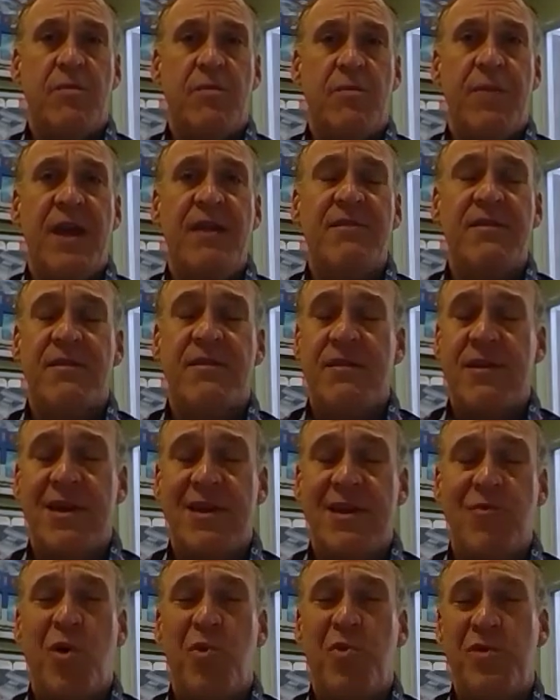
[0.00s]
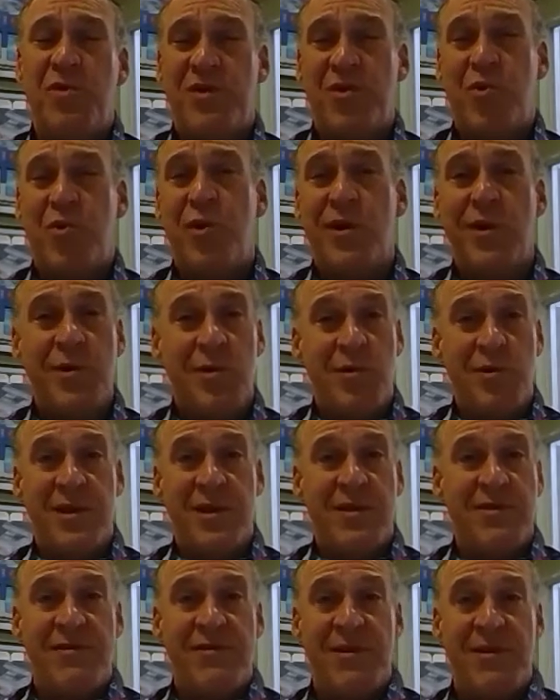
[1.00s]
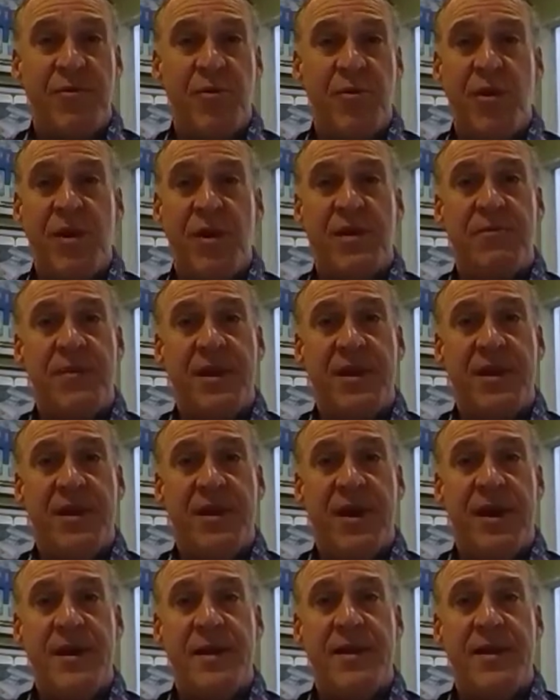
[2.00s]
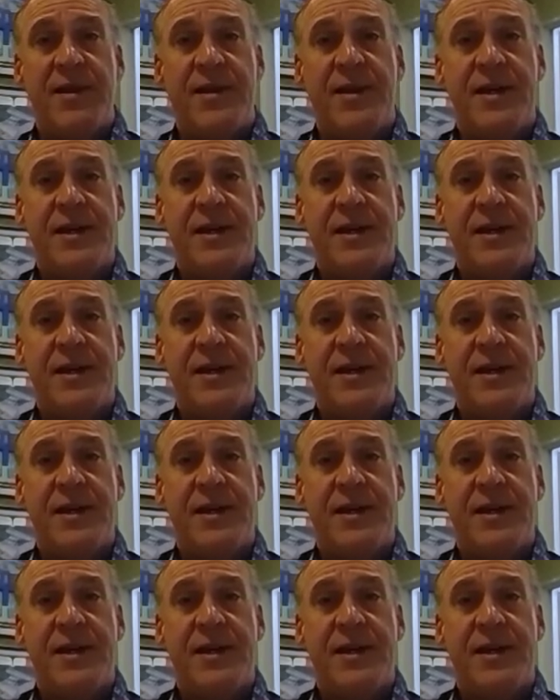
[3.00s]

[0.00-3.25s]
basically what was a working relationship going to be like.